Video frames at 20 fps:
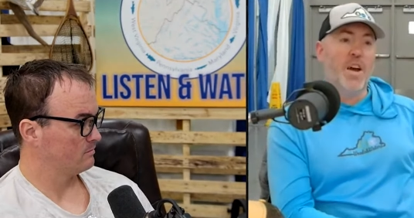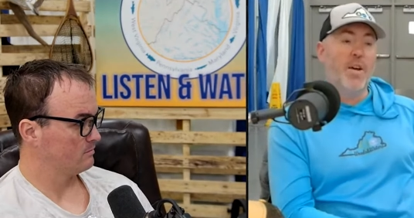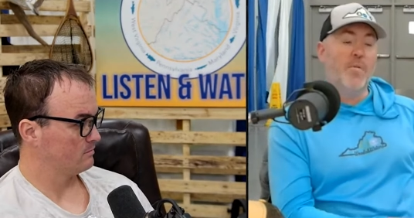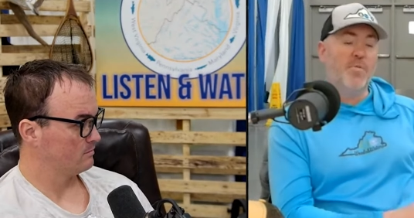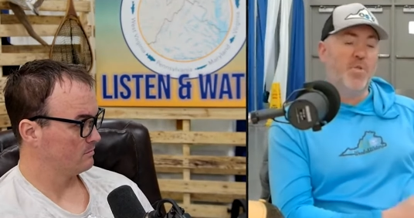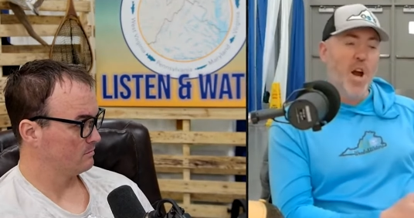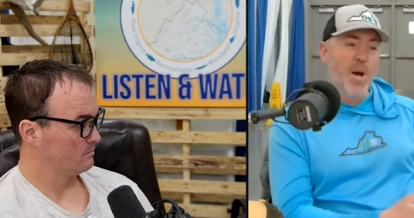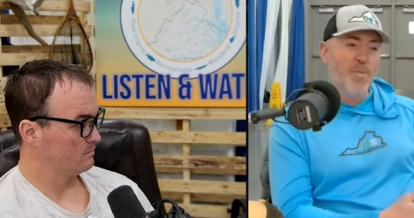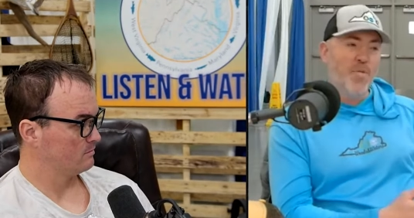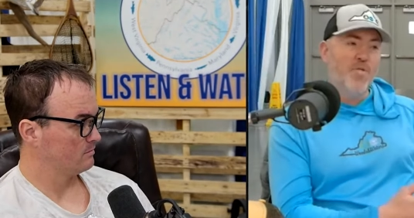Speaker 1: if I am
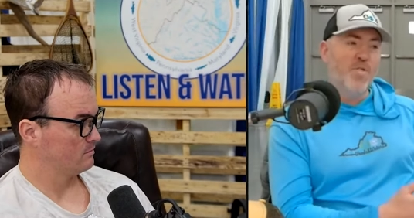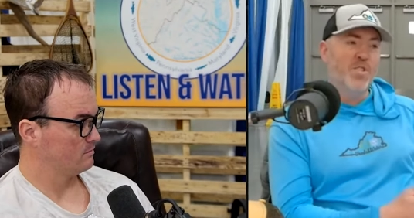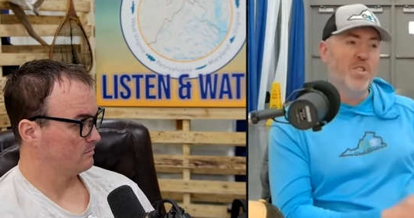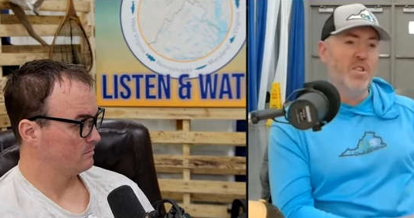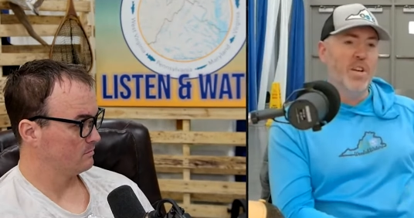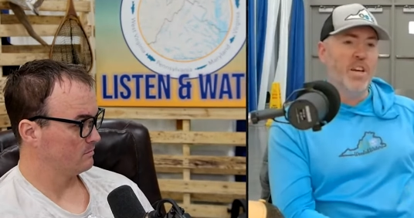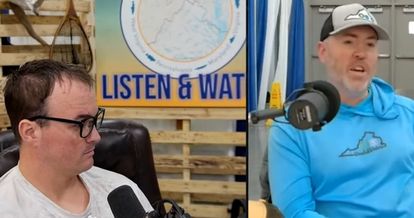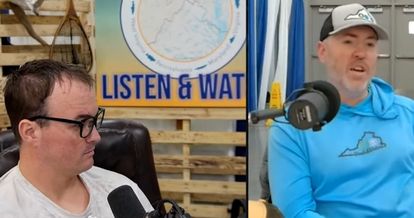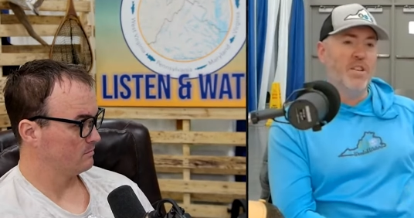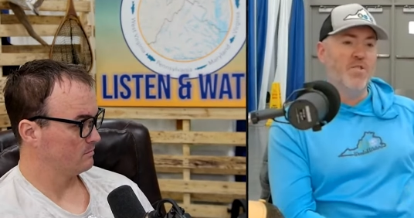crappie
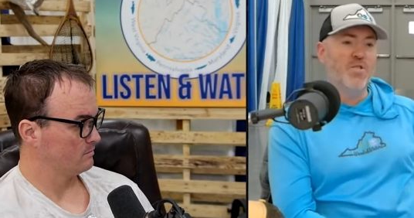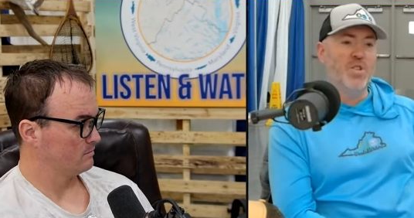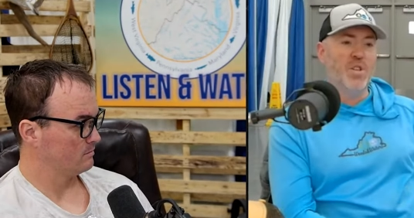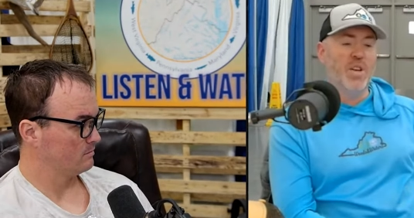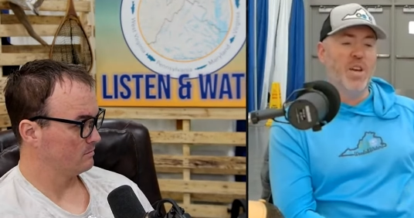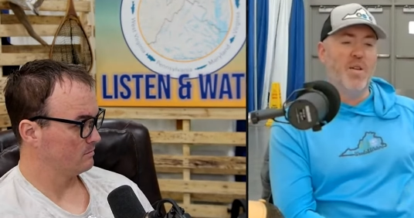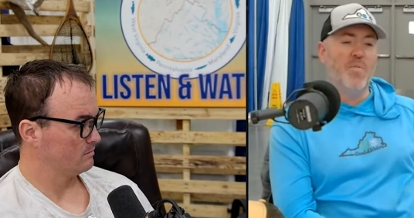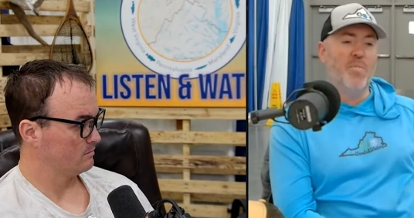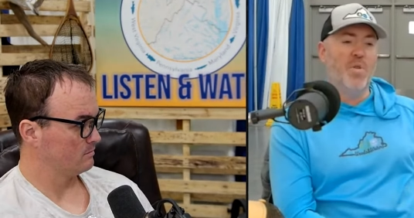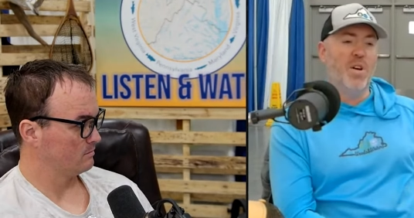fishing, like I
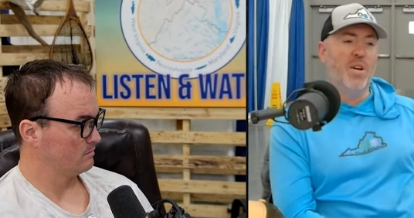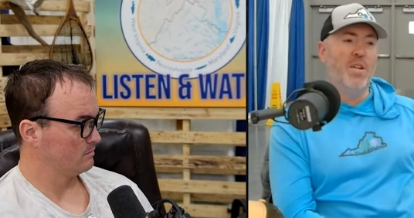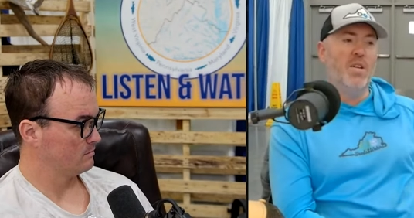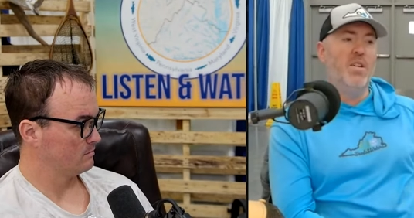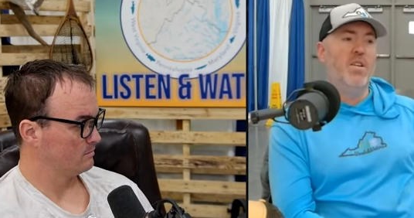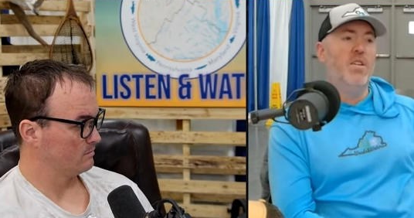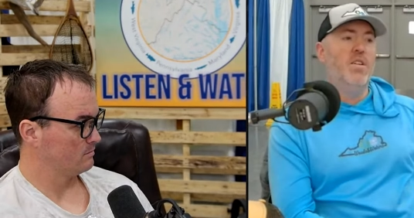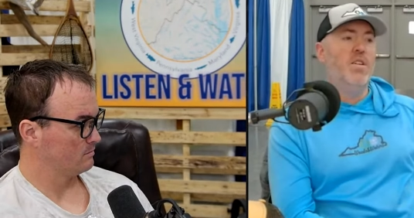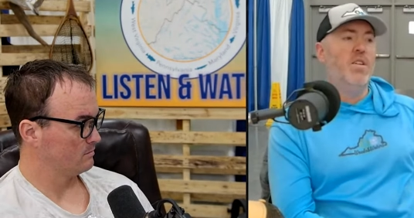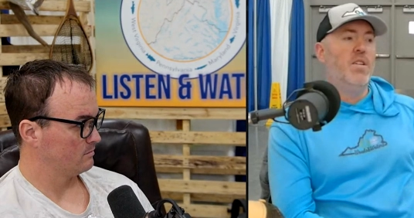usually am, but
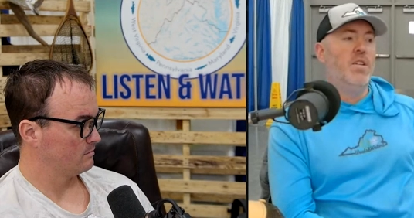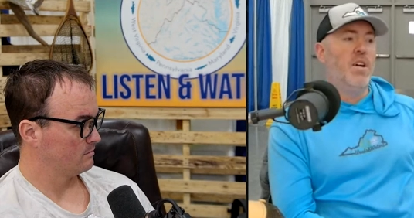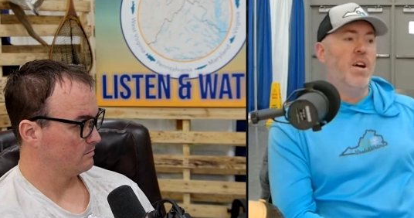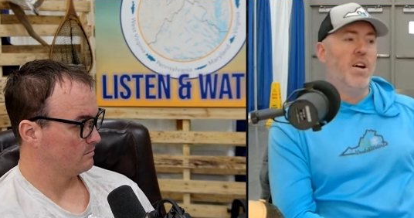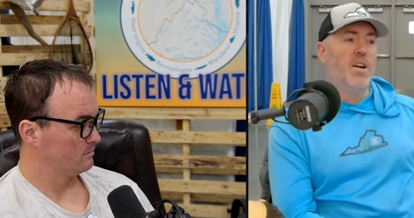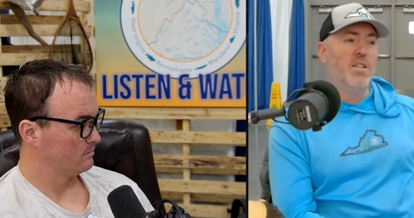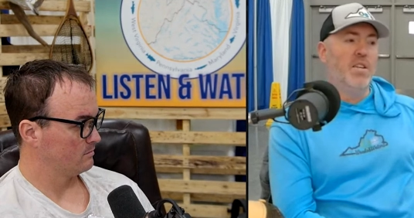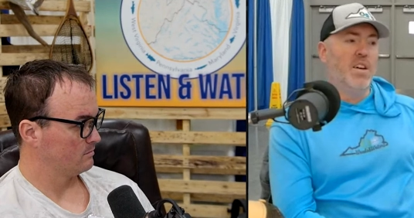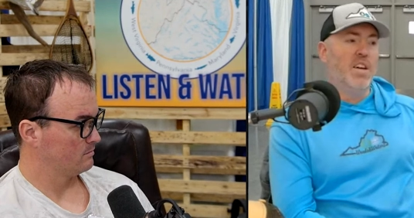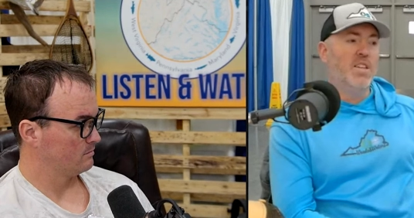
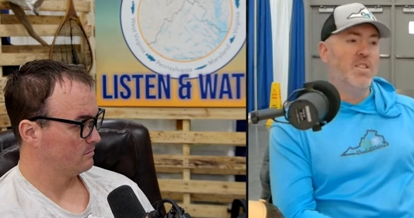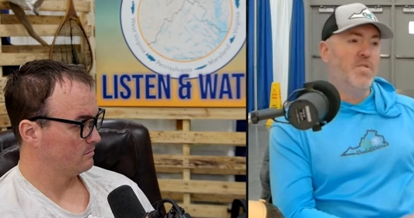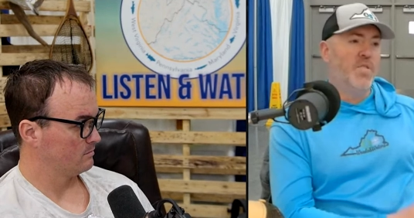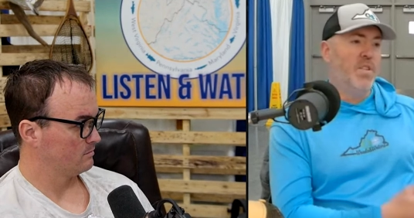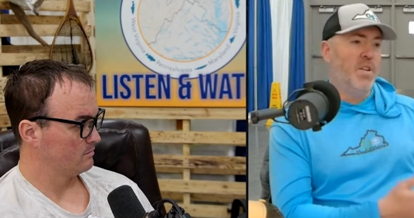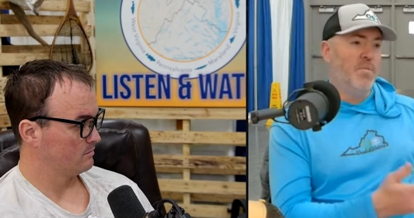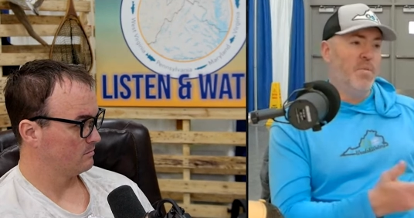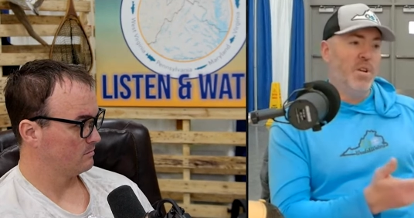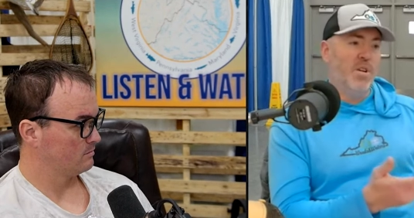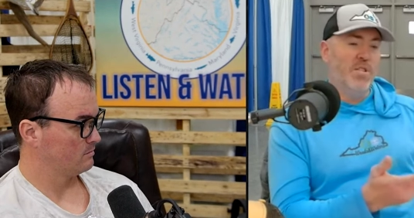uh, like it's,
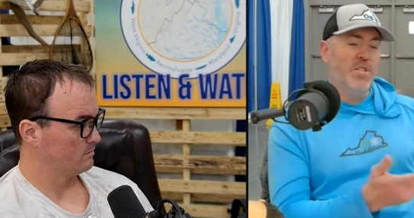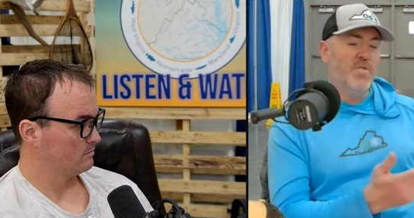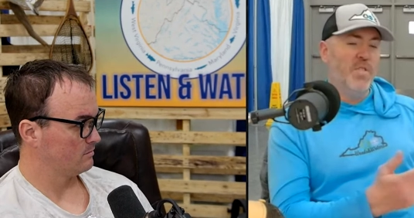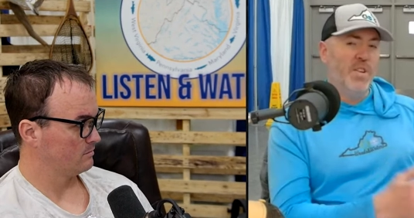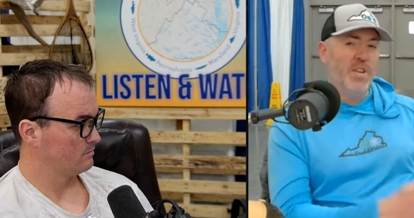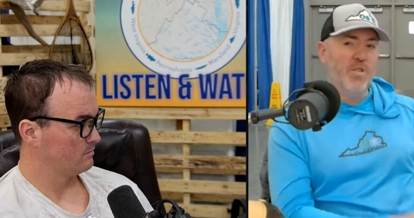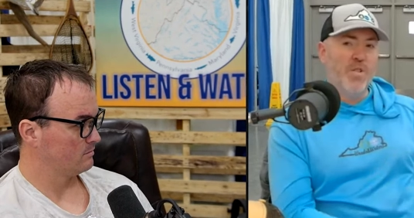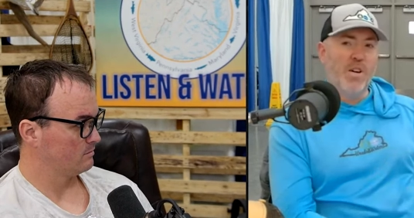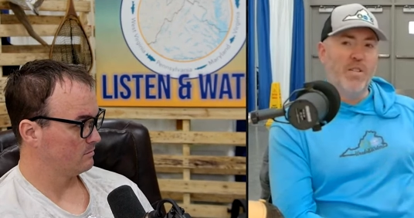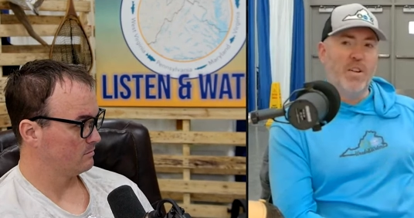you know, it's
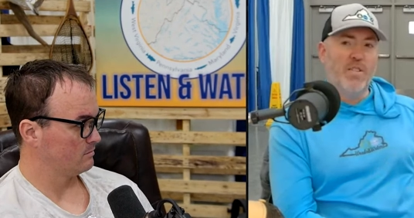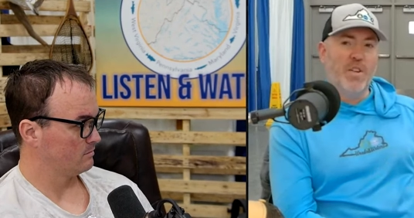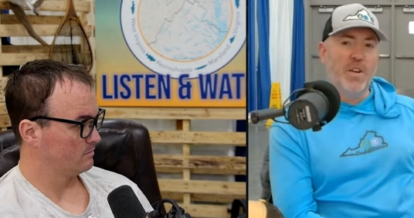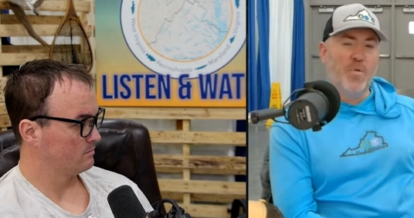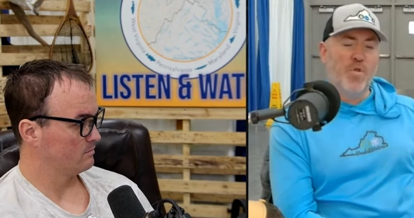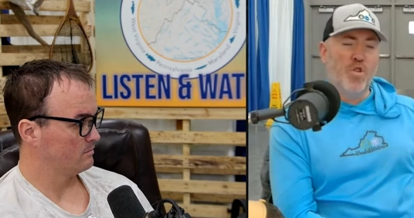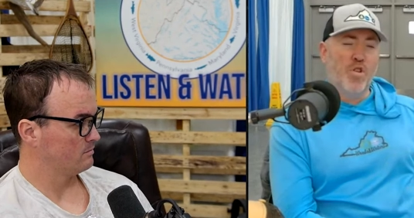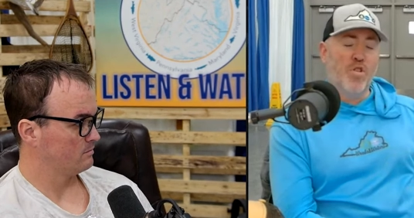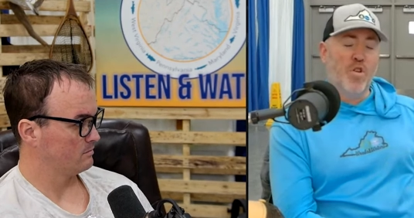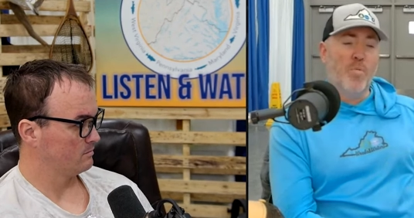fun to go out, like, like
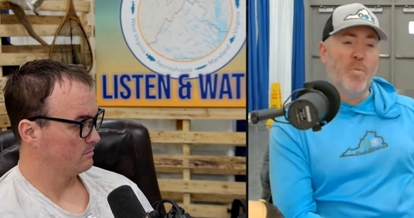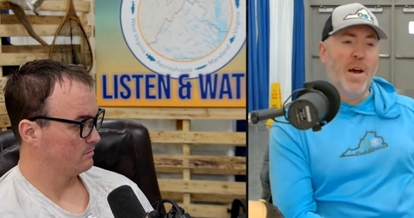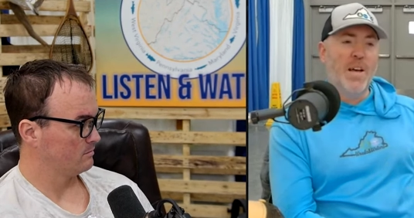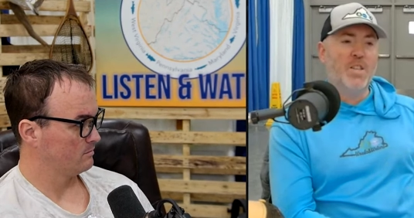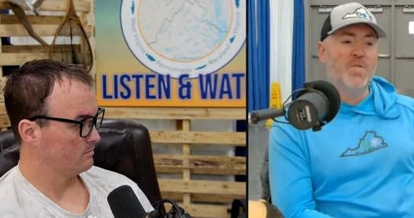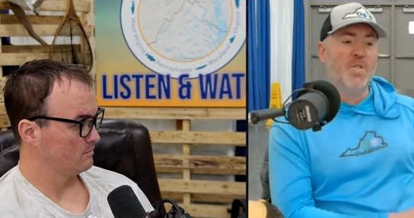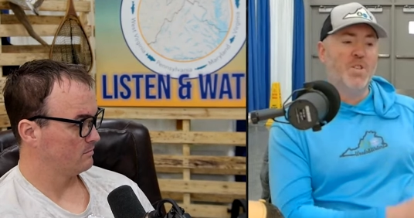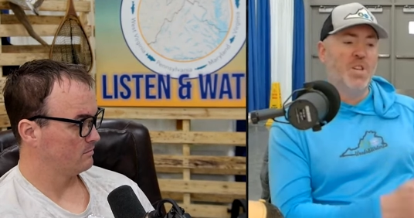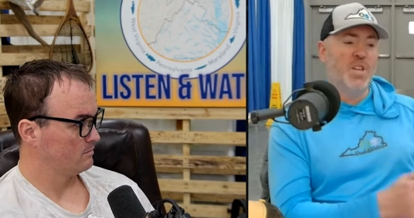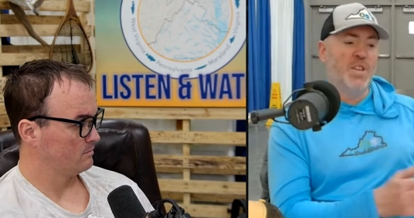or
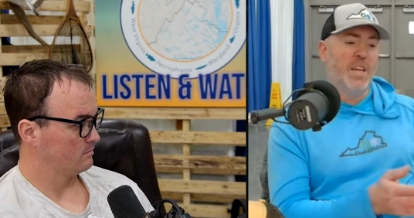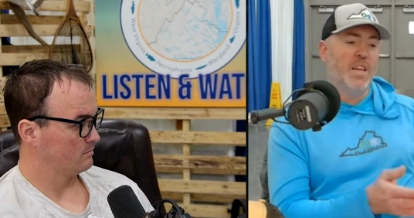bass fishing.